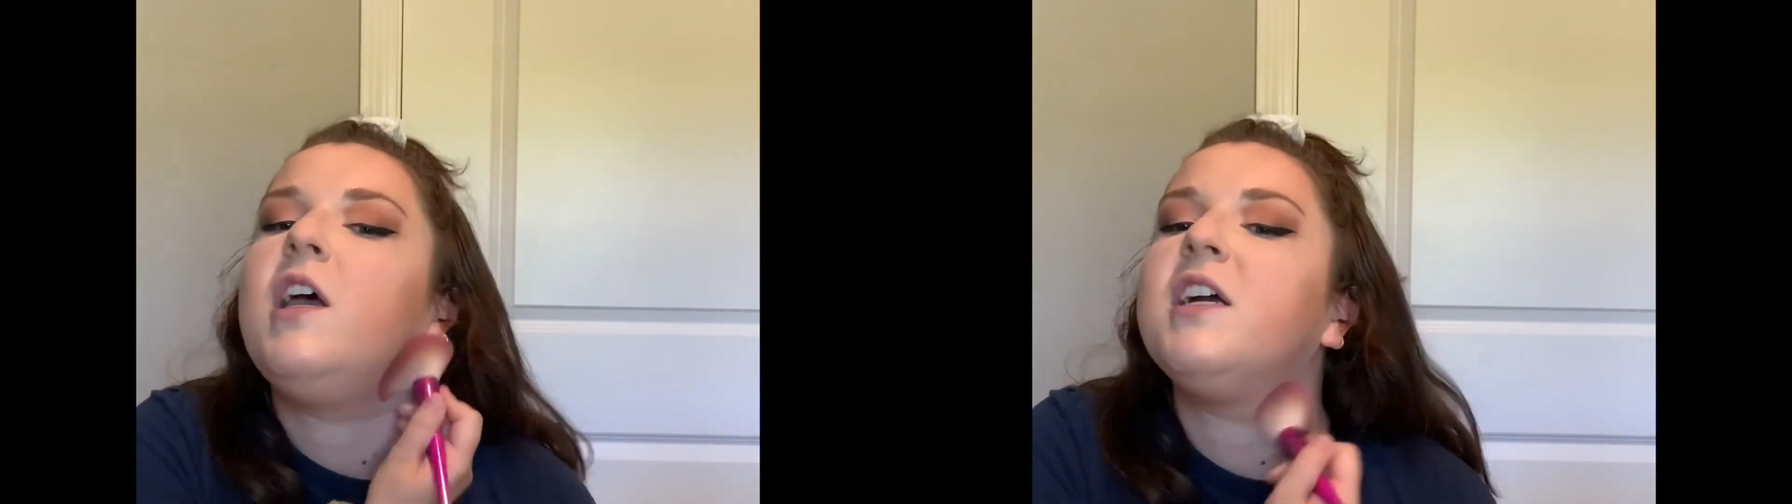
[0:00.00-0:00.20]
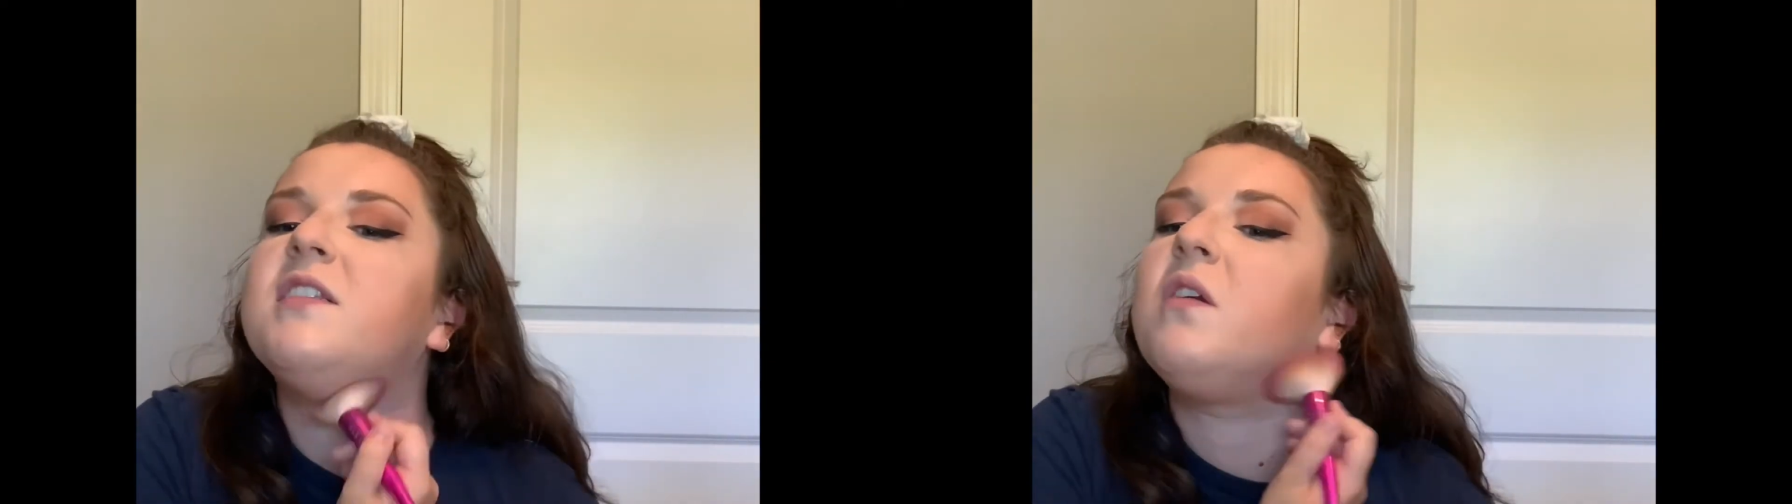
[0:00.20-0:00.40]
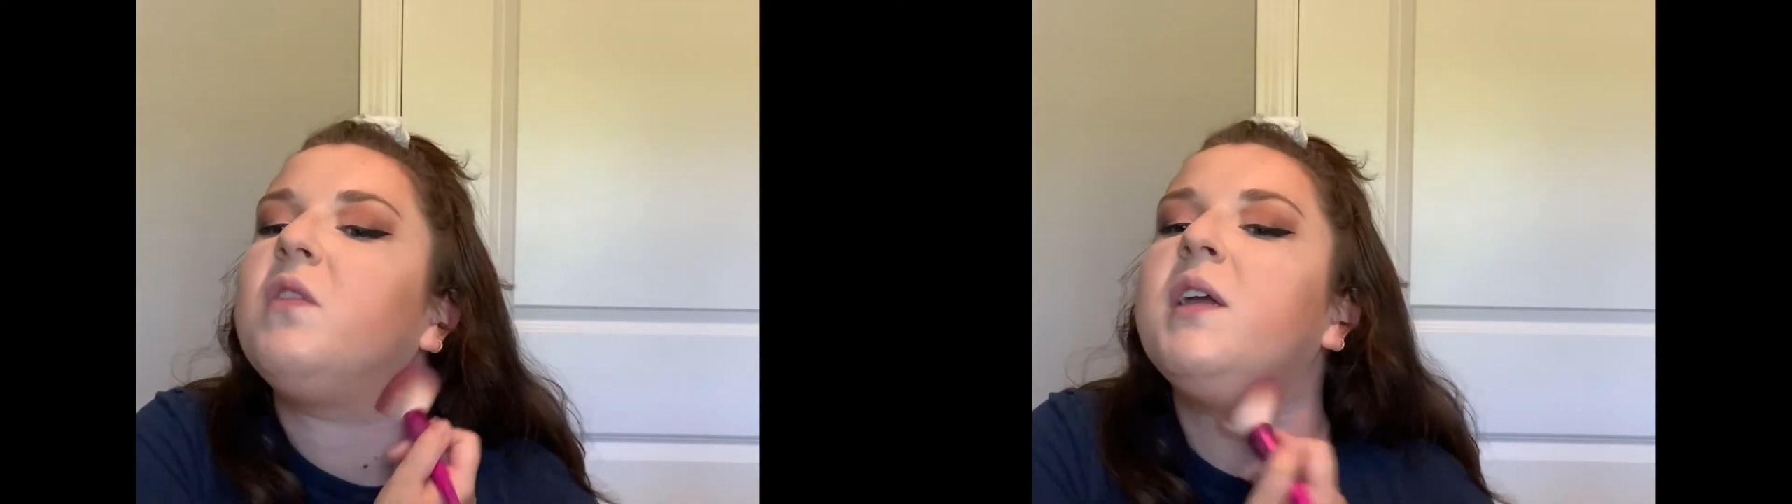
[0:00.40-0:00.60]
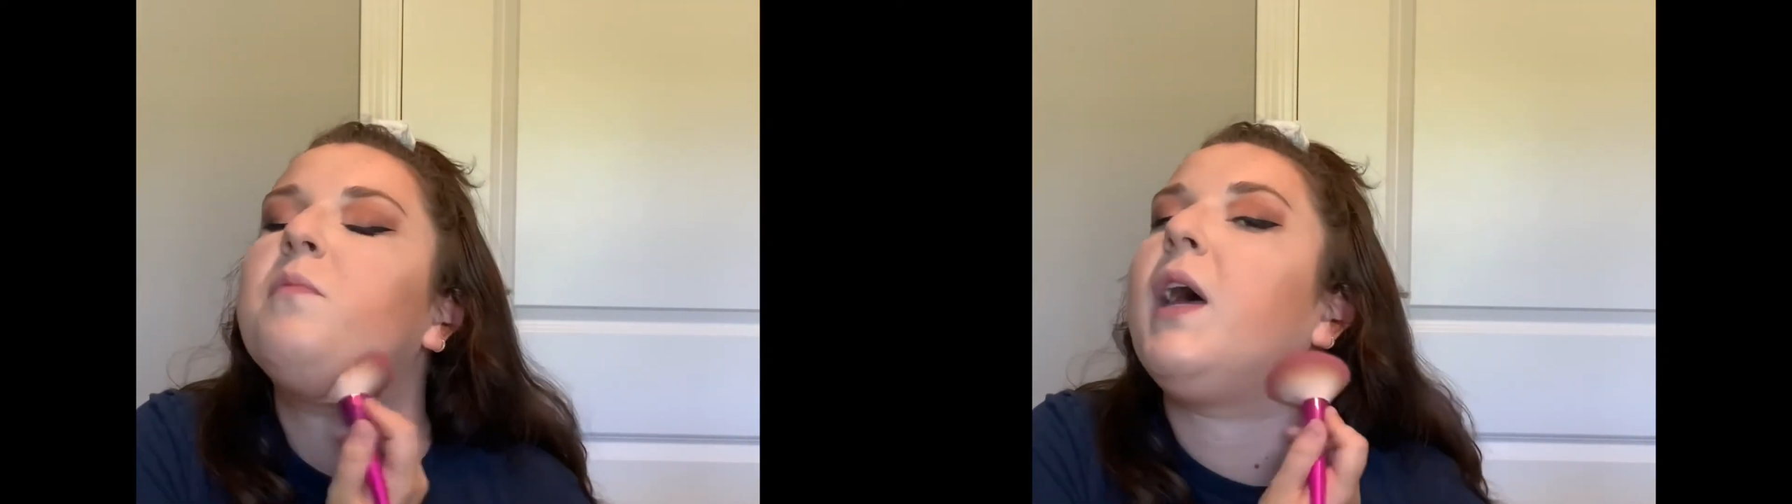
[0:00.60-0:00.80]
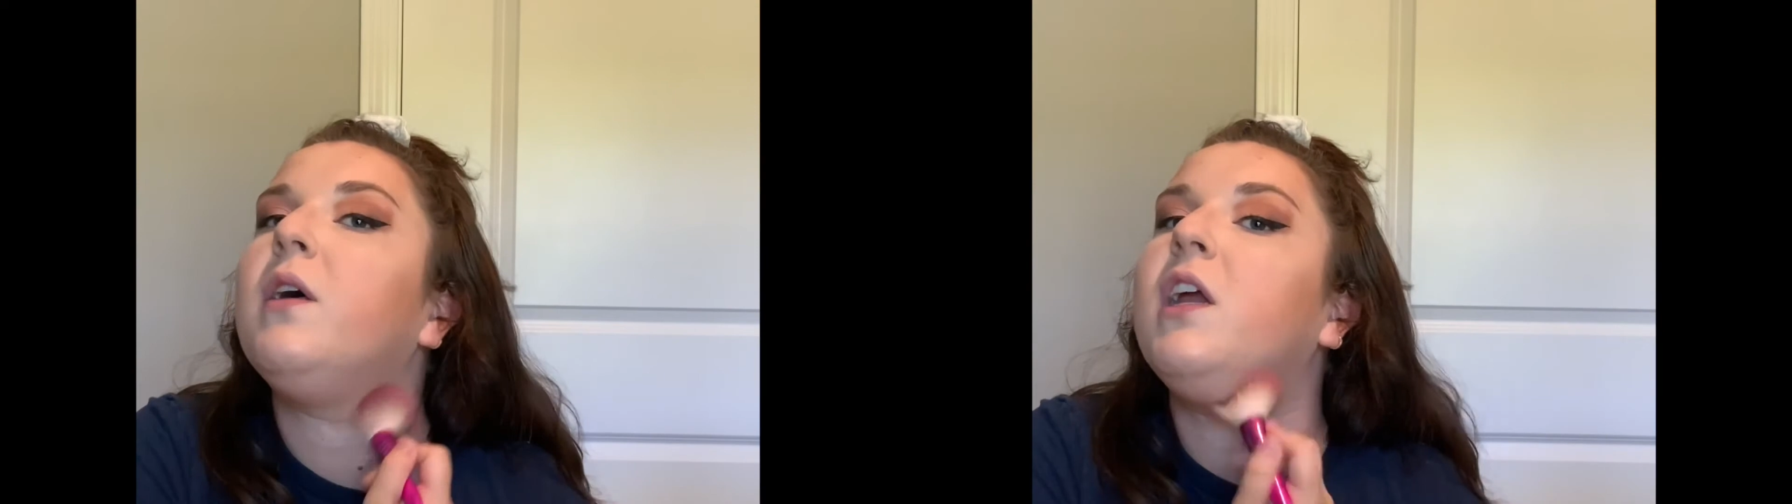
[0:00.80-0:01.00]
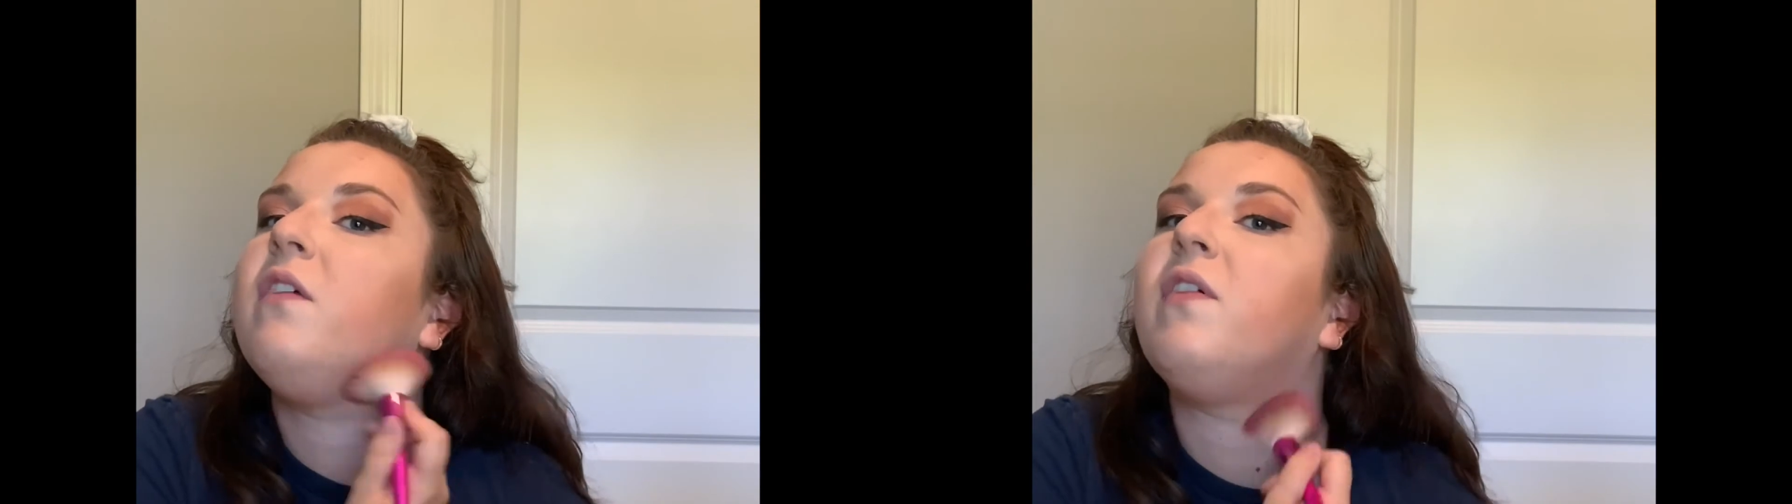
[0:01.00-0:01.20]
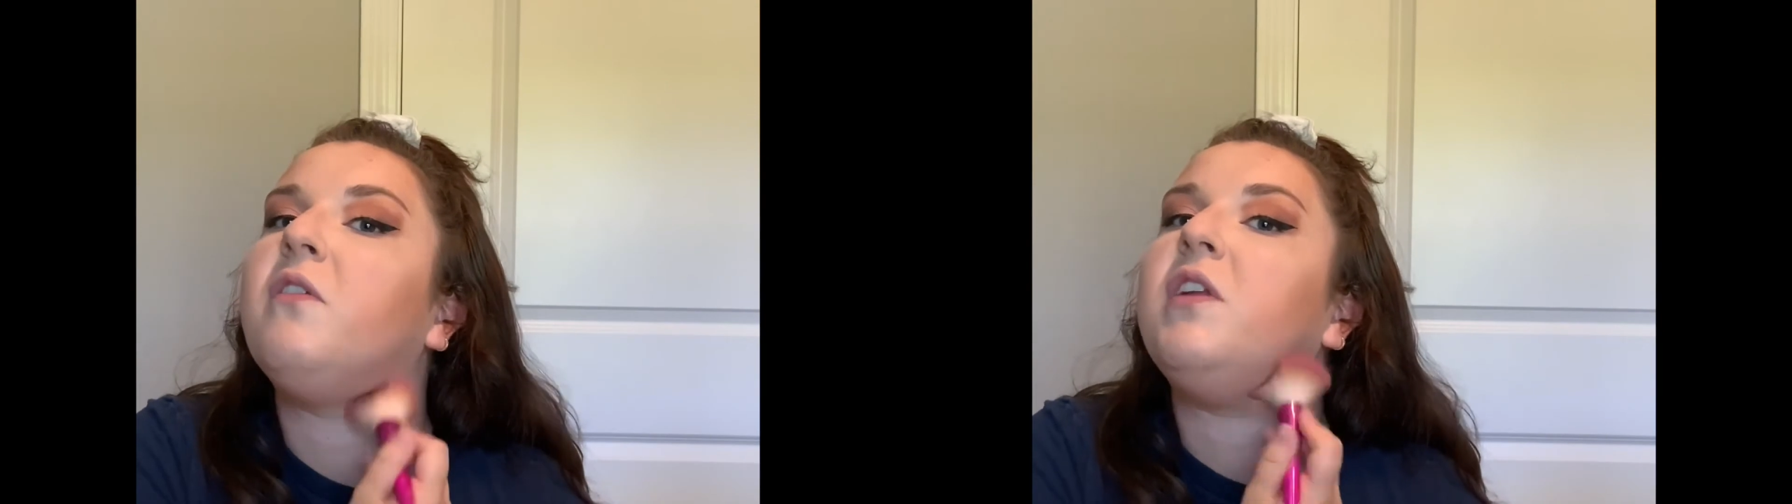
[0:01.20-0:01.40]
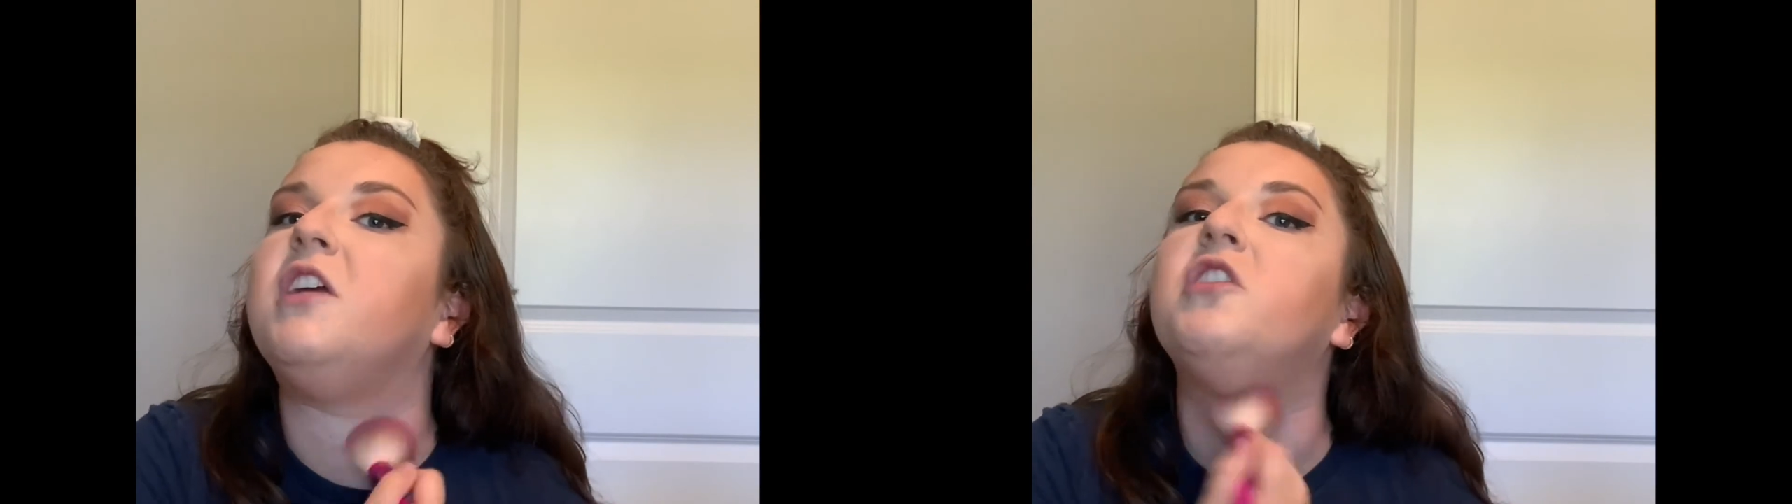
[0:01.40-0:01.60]
because I don't like putting
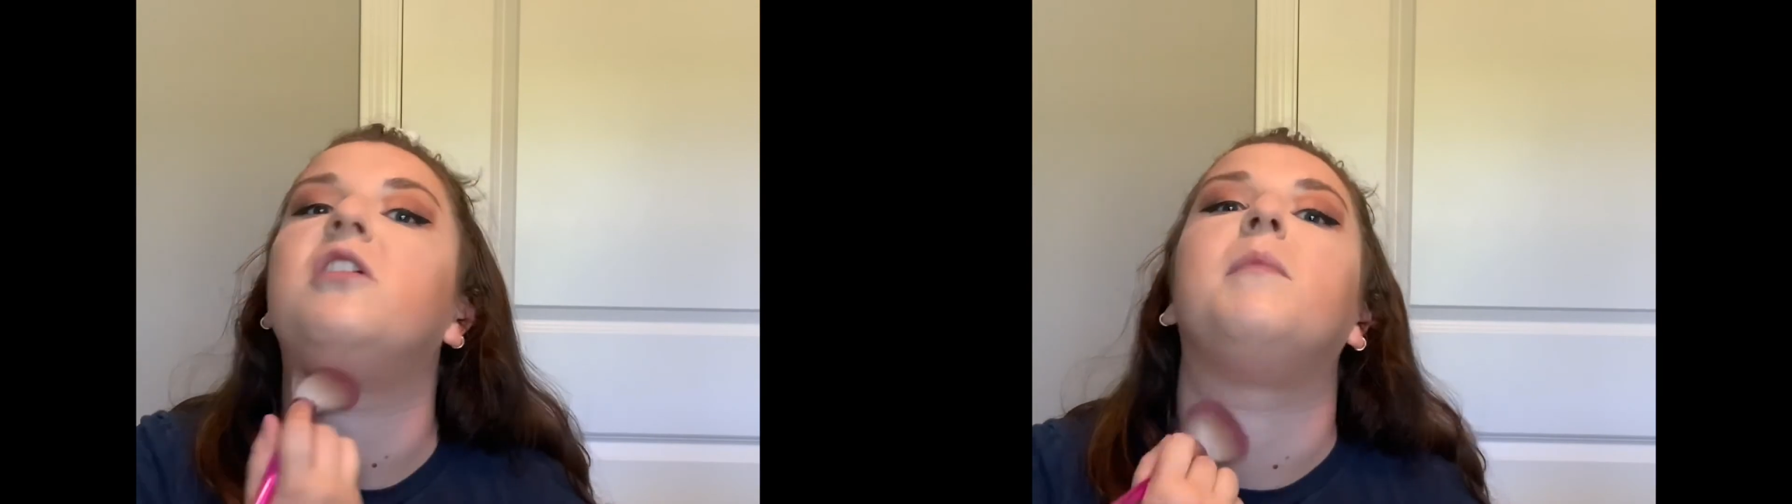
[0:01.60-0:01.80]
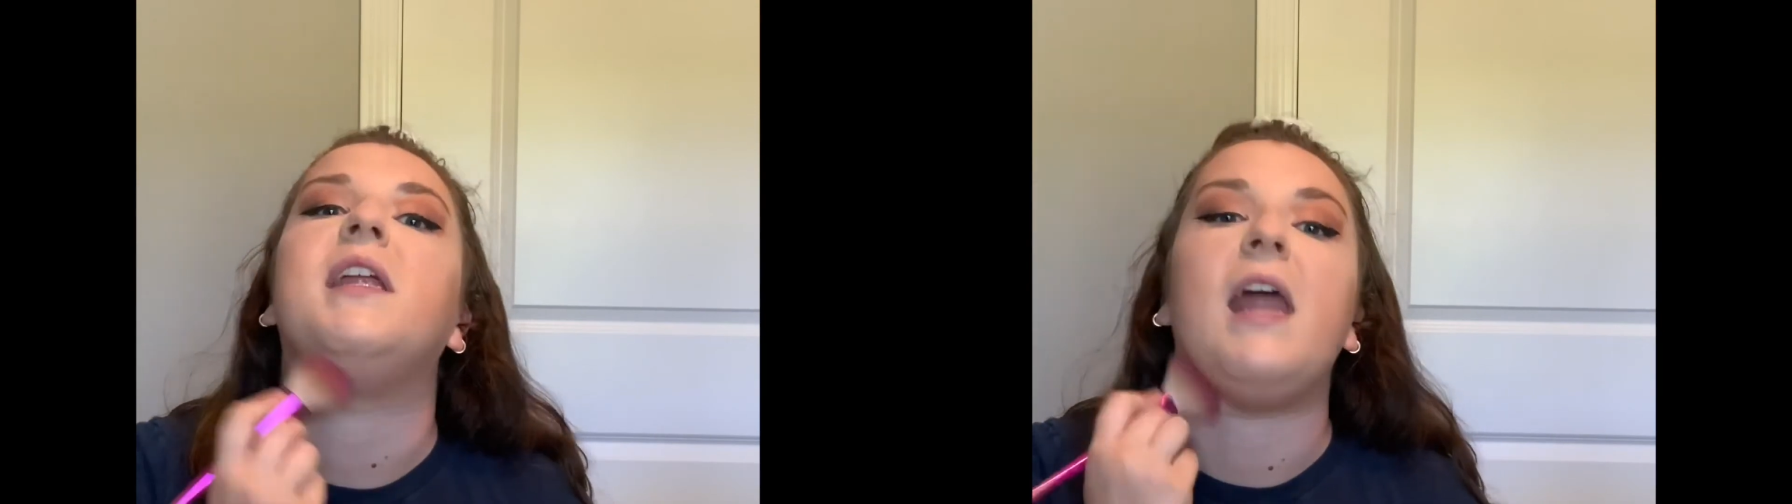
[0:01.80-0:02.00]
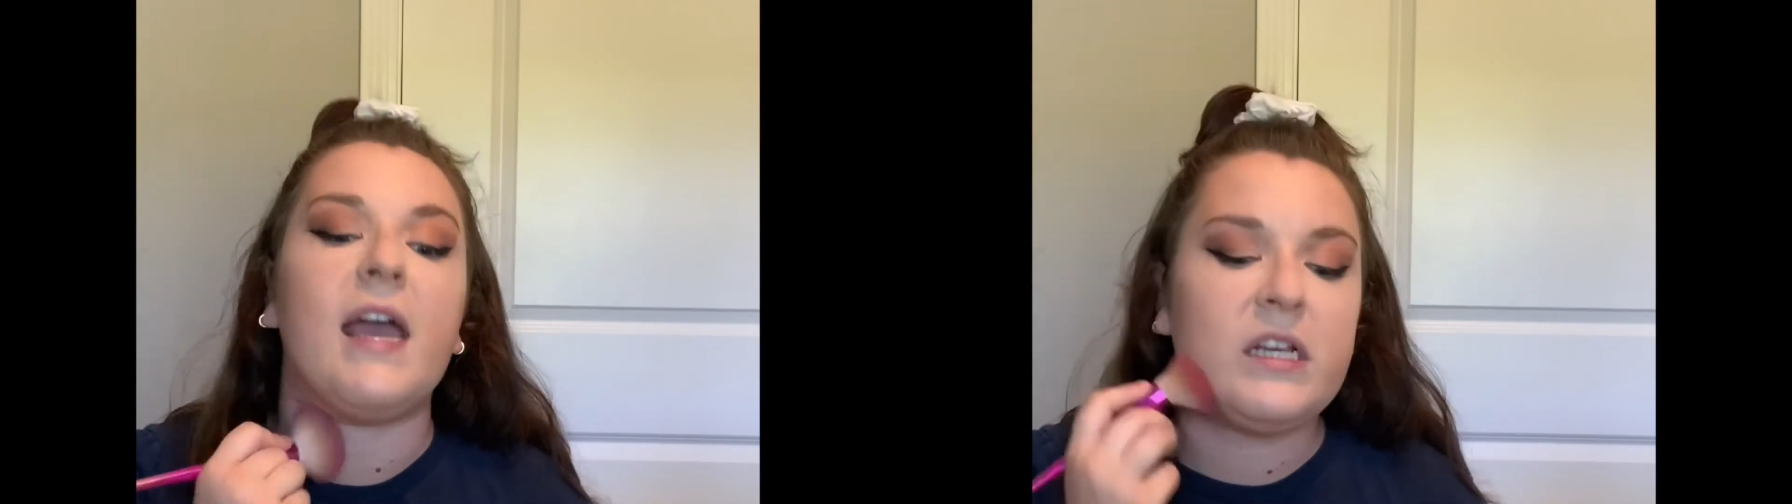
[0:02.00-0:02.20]
foundation on my neck.